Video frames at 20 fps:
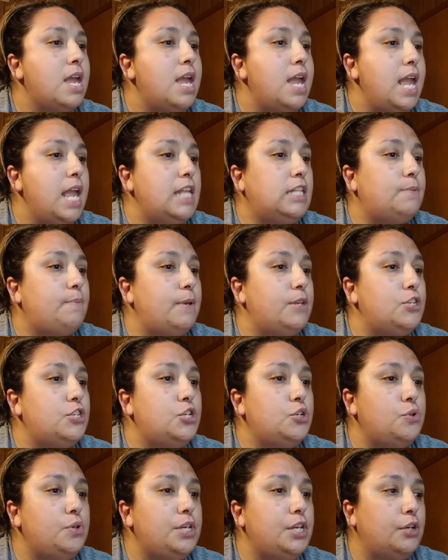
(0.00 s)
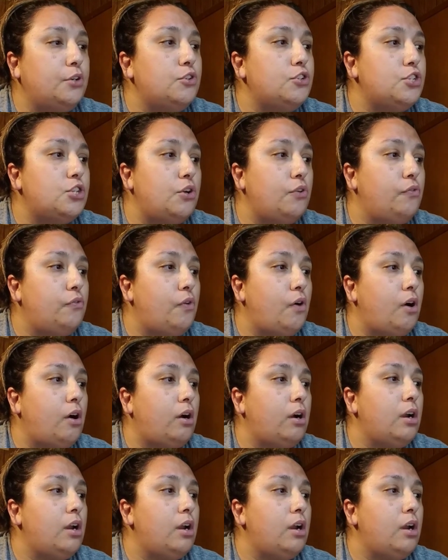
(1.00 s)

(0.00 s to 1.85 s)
It's been 2 years so far.